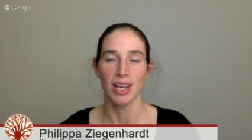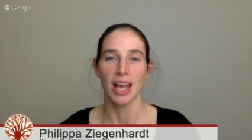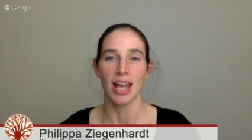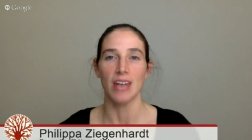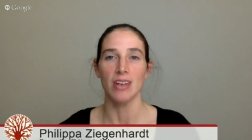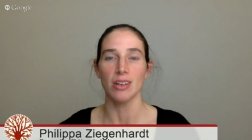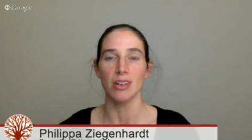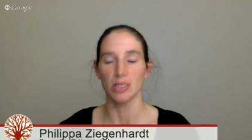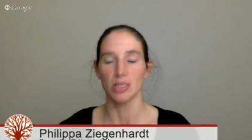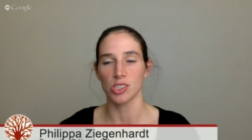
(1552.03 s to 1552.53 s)

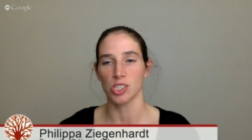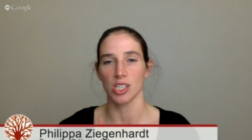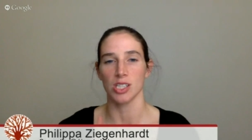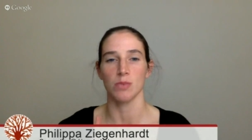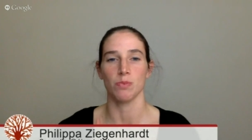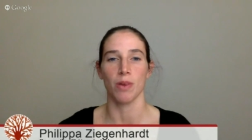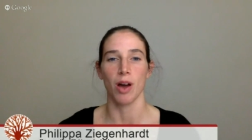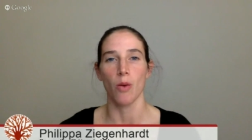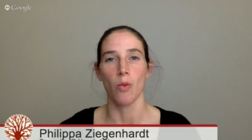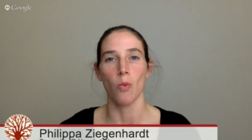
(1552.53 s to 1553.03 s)
and not
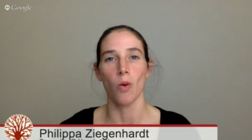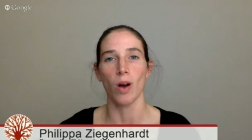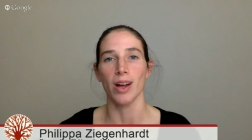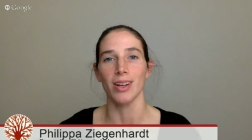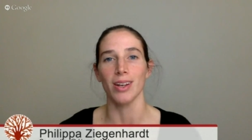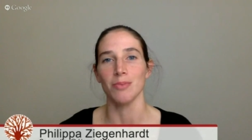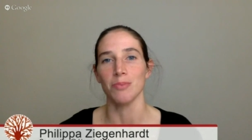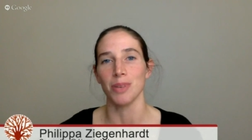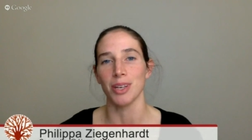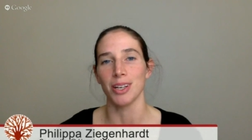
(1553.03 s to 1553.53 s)
just by
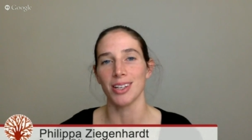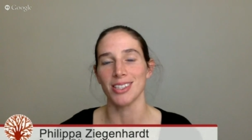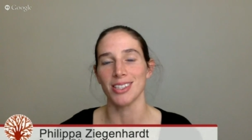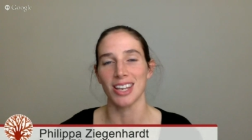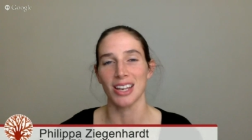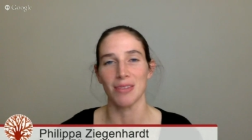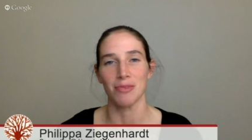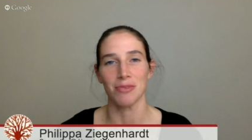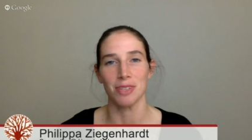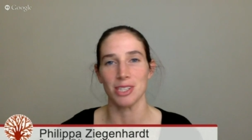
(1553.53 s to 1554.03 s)
one, because
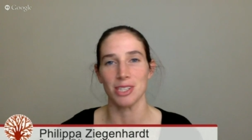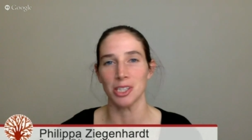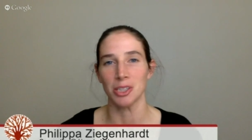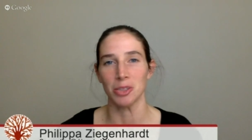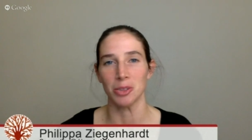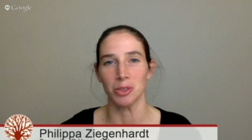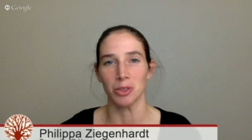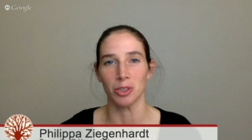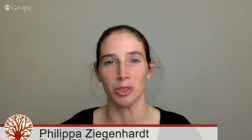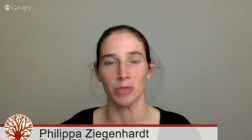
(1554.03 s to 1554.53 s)
every
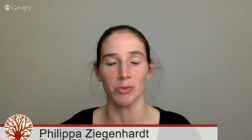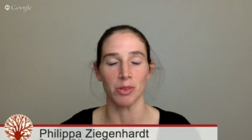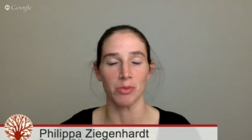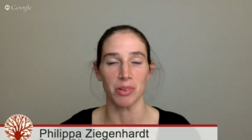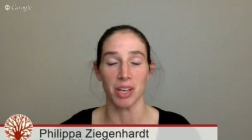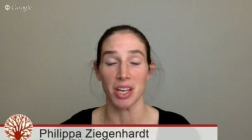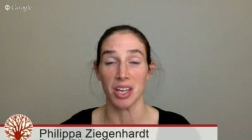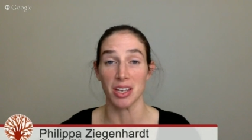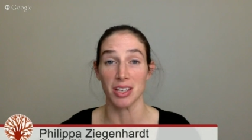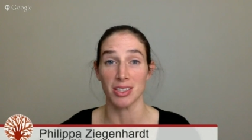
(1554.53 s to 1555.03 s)
single human
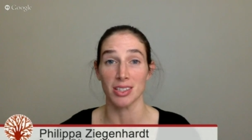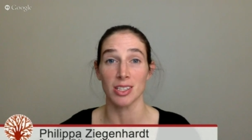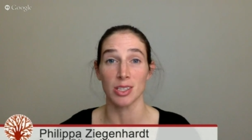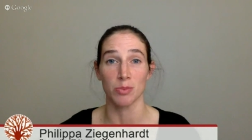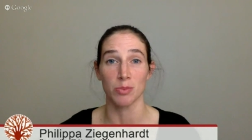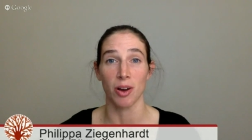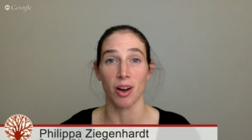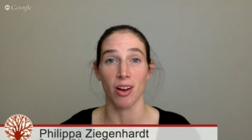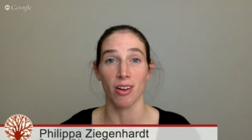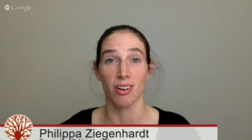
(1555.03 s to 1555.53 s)
being is
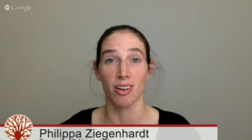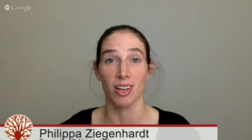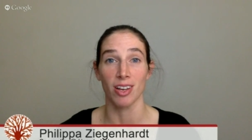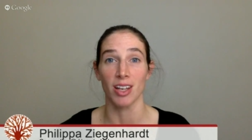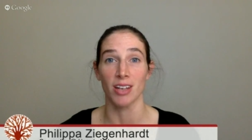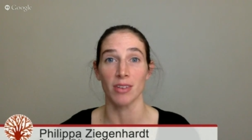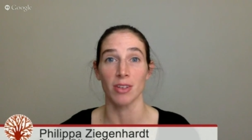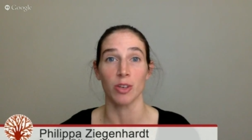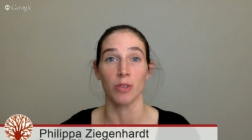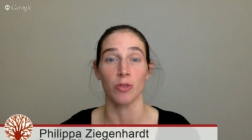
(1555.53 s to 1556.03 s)
inspiring
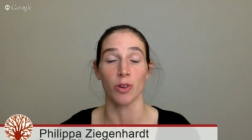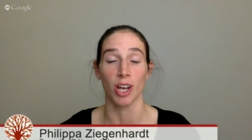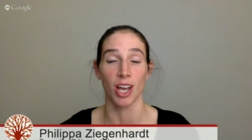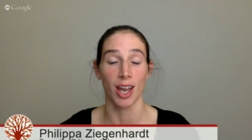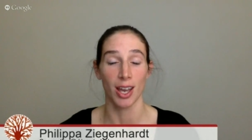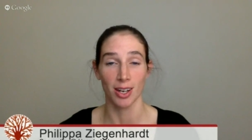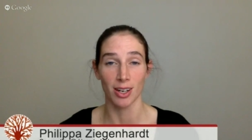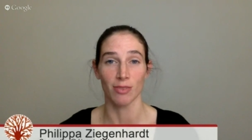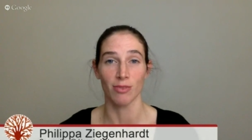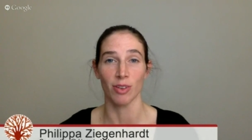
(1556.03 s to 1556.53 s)
and
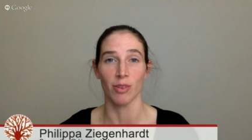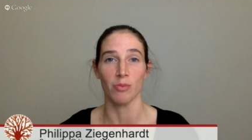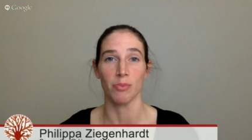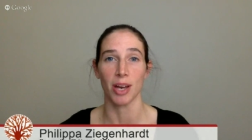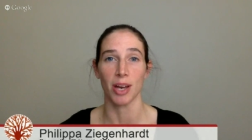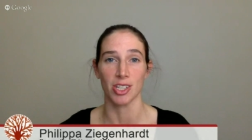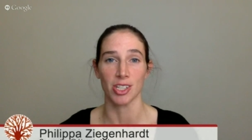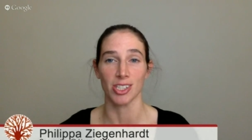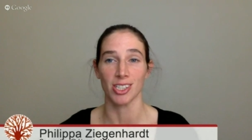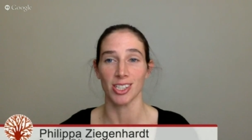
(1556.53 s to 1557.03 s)
creative and
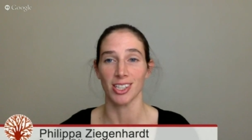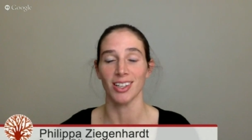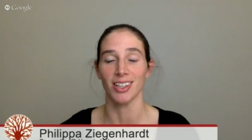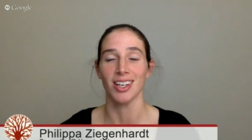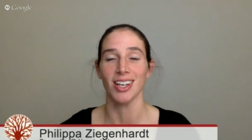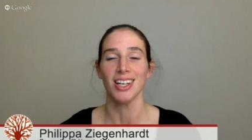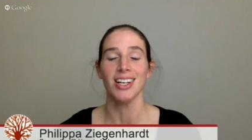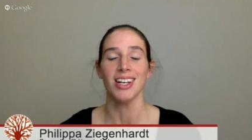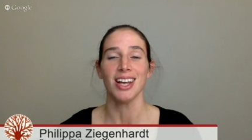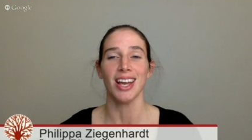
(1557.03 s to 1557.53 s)
passionate.
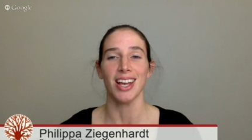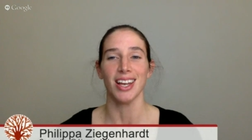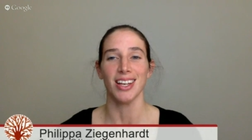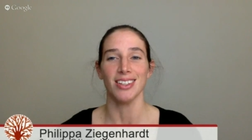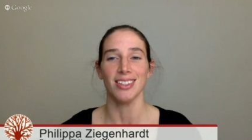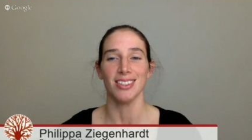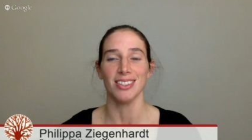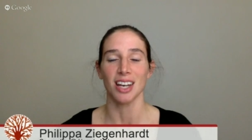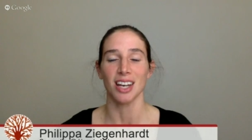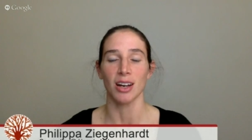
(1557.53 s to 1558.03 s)

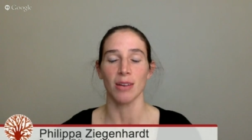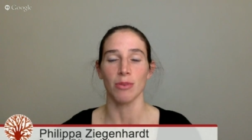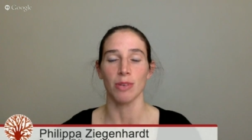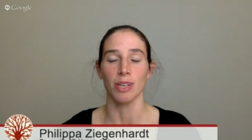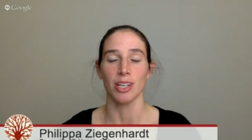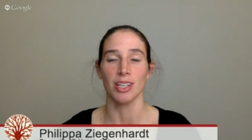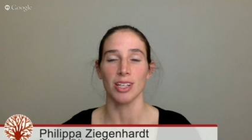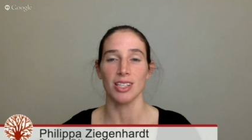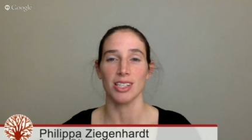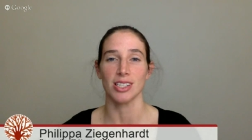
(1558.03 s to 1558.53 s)
And we
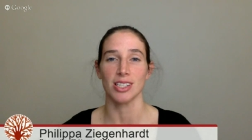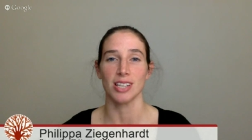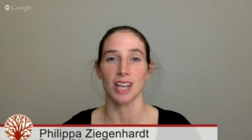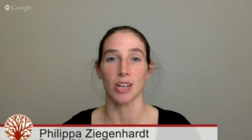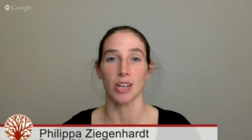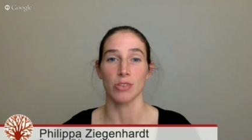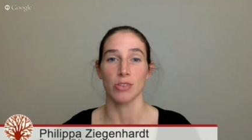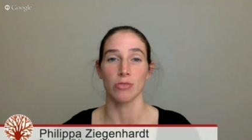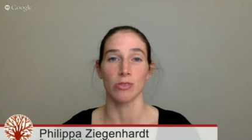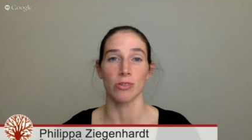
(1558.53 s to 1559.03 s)
need to
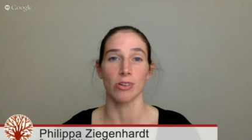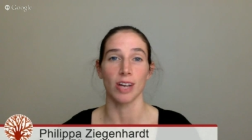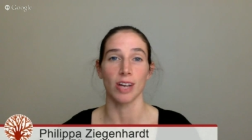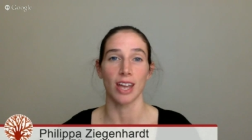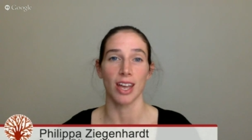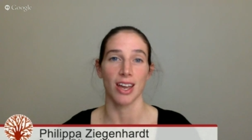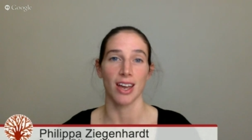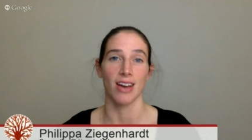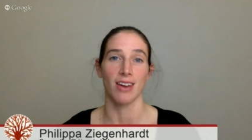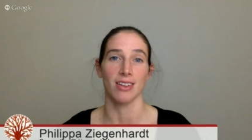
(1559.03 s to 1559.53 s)
start drawing
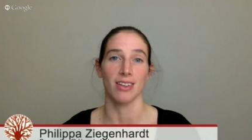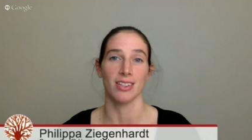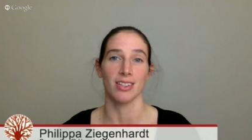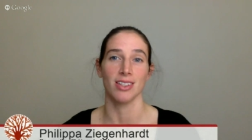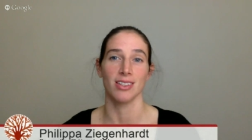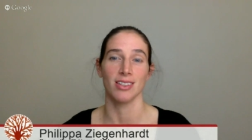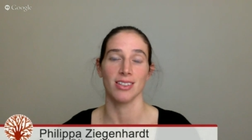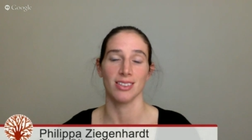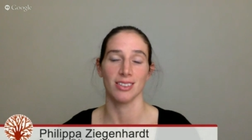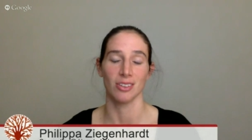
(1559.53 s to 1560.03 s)
out
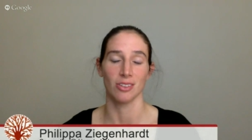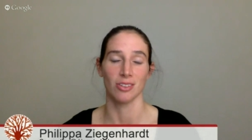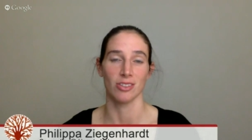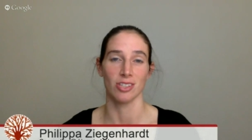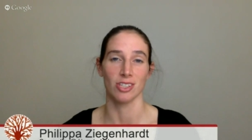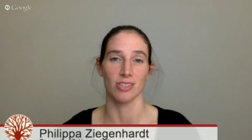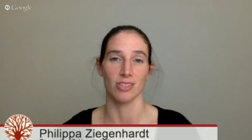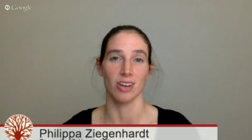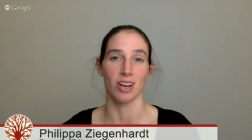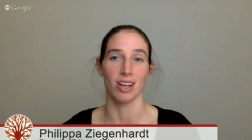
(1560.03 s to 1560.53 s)
those
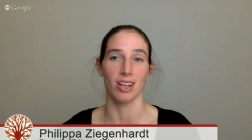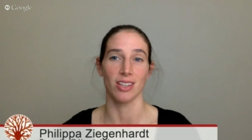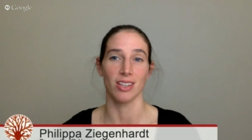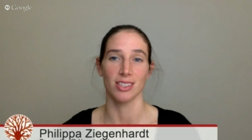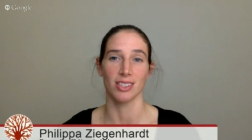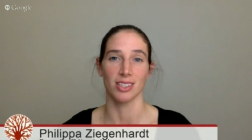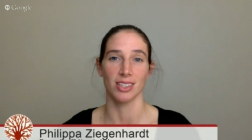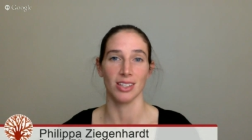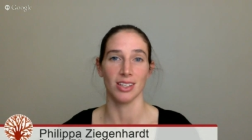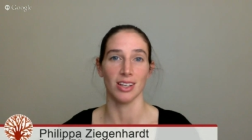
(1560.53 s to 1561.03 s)

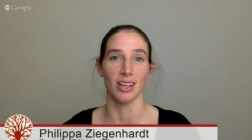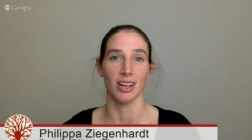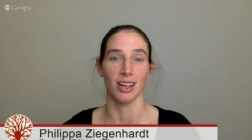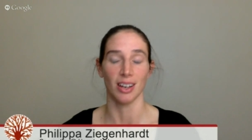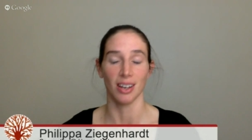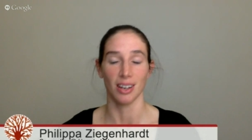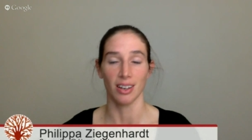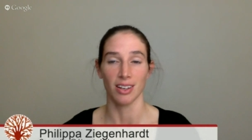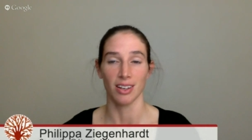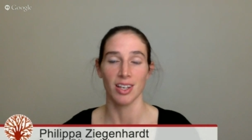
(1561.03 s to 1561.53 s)
strengths in
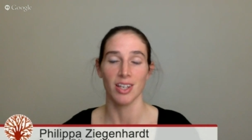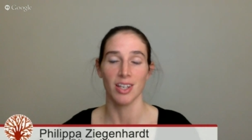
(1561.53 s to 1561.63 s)
a